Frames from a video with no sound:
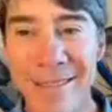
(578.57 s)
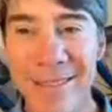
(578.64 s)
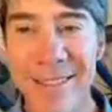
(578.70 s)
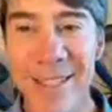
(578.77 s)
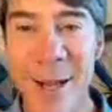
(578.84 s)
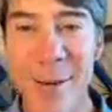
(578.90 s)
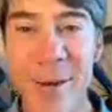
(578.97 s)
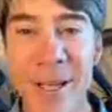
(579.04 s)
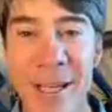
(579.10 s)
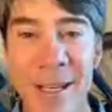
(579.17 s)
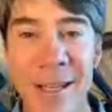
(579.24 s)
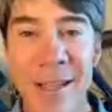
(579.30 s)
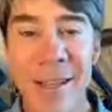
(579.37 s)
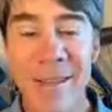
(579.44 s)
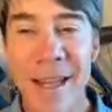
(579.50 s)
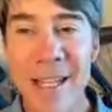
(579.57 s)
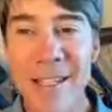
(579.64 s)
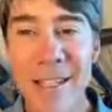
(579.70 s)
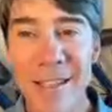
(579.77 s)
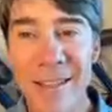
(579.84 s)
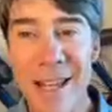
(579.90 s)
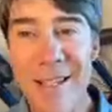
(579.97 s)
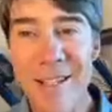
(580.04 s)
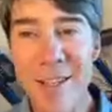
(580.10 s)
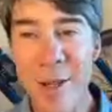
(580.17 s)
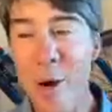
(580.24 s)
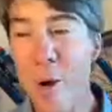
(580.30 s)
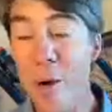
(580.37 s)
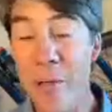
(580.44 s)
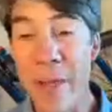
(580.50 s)
So that's that's the
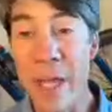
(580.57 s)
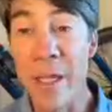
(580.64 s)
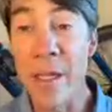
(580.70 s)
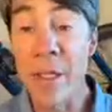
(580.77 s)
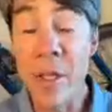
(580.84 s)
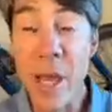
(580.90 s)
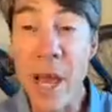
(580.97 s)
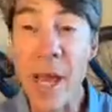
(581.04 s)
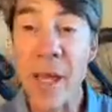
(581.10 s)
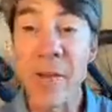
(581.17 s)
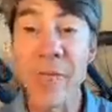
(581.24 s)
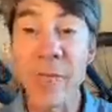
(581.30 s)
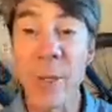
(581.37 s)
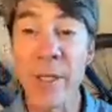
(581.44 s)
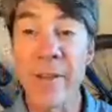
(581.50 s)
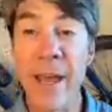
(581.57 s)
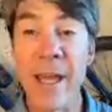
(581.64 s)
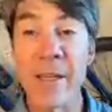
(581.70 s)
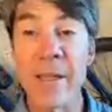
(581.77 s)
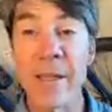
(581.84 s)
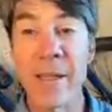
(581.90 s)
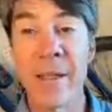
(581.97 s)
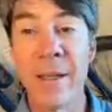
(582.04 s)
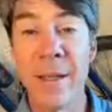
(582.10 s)
goal, and it, I have put that.